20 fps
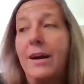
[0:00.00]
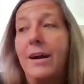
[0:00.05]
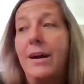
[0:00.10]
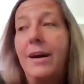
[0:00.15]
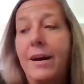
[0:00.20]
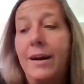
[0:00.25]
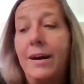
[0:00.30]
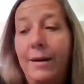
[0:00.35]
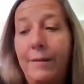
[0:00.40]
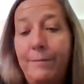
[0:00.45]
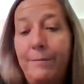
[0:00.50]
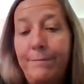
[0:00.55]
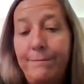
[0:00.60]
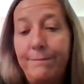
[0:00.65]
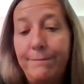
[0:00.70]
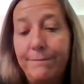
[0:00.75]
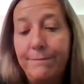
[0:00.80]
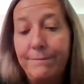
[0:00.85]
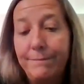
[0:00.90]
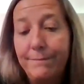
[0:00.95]
Um,
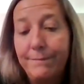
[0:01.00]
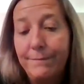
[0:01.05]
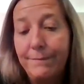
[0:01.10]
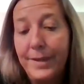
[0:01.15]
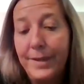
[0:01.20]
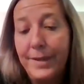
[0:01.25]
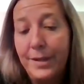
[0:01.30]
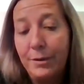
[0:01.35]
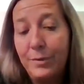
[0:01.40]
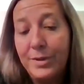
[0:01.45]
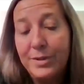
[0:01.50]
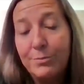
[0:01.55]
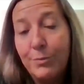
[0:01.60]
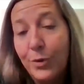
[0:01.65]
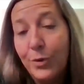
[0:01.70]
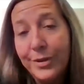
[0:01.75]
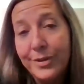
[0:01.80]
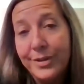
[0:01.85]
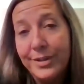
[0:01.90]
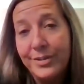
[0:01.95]
and it was
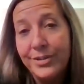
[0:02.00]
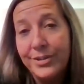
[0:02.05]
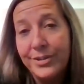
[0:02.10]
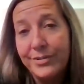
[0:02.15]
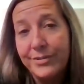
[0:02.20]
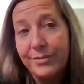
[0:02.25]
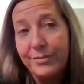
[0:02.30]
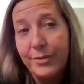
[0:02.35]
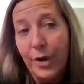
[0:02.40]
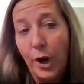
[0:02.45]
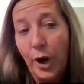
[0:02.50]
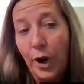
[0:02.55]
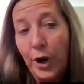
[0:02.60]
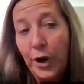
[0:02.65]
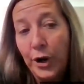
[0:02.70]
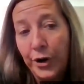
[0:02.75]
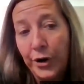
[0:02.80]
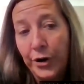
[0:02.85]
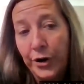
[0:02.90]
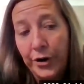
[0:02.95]
more than just
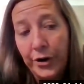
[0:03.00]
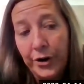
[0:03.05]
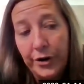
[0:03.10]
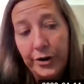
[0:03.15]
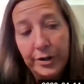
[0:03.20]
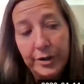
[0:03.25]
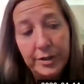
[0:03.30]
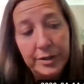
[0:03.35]
her.